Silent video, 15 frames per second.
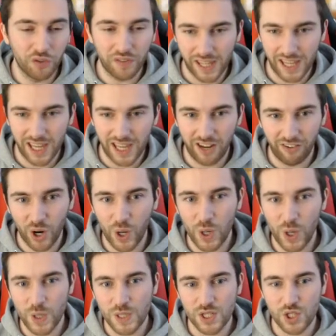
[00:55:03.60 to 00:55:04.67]

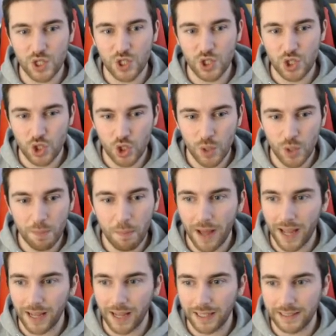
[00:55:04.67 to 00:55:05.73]
Heroes Super
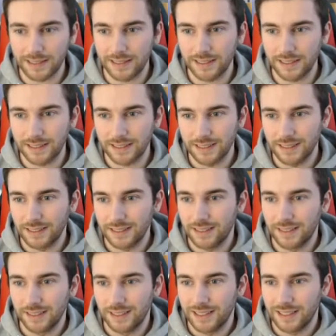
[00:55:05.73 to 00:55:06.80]
Packs.
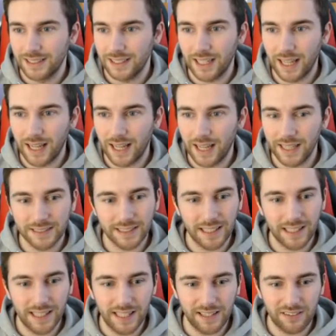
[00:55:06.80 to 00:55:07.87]
As
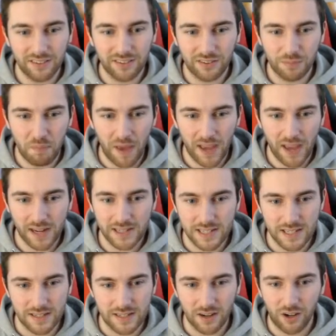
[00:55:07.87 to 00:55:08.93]

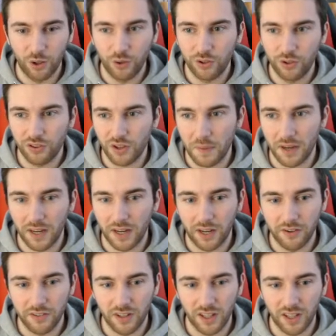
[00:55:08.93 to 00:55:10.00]
expected. Oh, Luka's going to be in here,
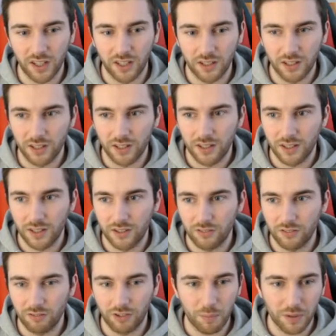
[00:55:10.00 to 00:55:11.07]
isn't he?
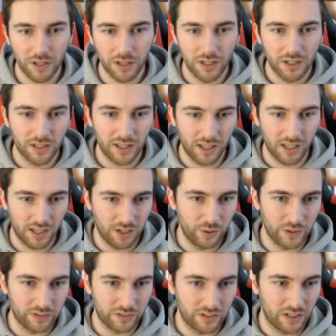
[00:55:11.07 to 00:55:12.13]
Rip. Yeah,
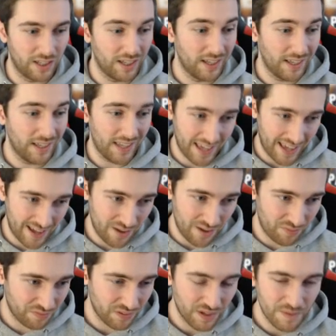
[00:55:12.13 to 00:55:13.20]
Luka's in here.
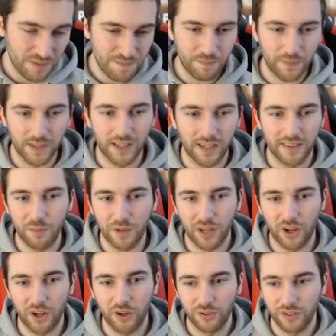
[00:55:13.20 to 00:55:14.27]
F. But yeah, there we
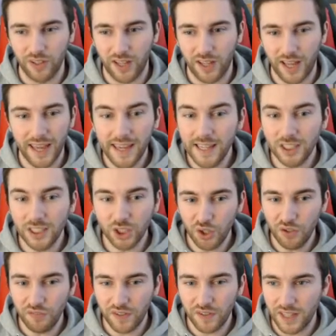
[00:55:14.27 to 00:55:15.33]
go. Age
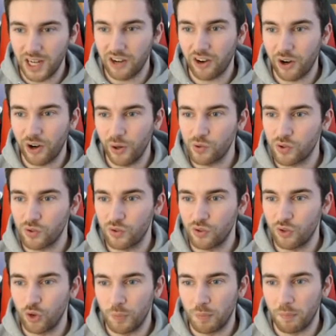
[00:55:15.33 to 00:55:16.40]
of Heroes
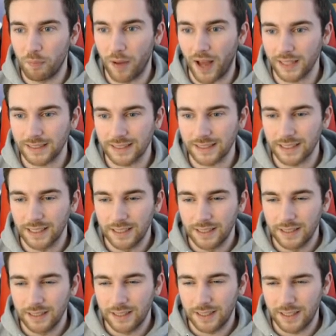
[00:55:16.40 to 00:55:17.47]
Super Packs.
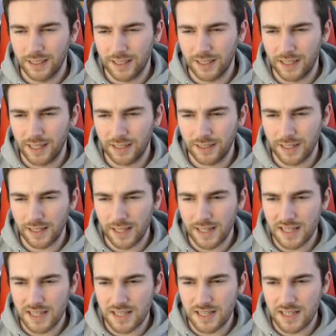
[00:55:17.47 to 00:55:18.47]
And it